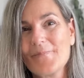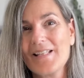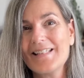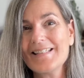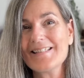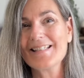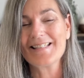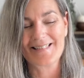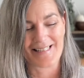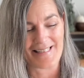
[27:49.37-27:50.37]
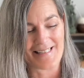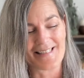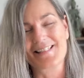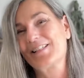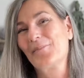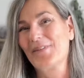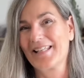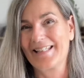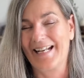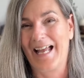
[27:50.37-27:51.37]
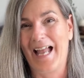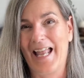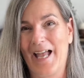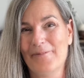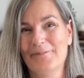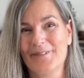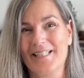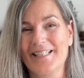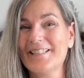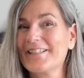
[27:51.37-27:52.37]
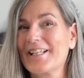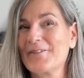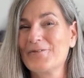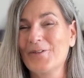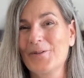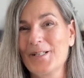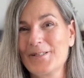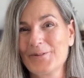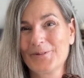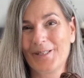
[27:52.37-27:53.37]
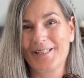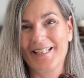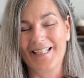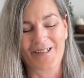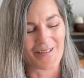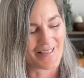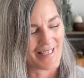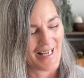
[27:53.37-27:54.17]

this is something that I am really looking forward to working on.